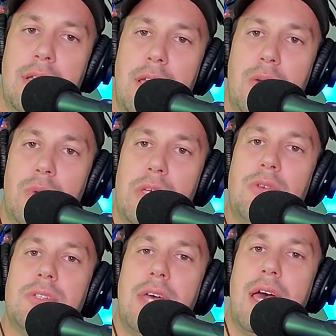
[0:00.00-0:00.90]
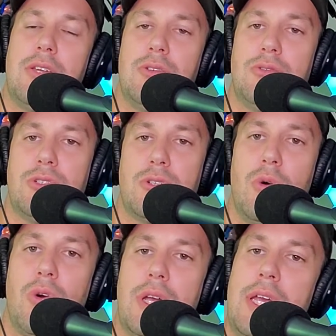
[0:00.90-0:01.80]
and we use that to
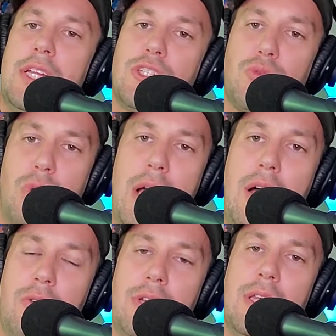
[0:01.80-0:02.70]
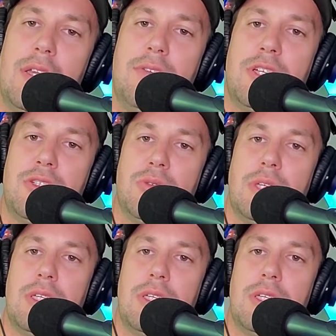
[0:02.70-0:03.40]
score each round individually.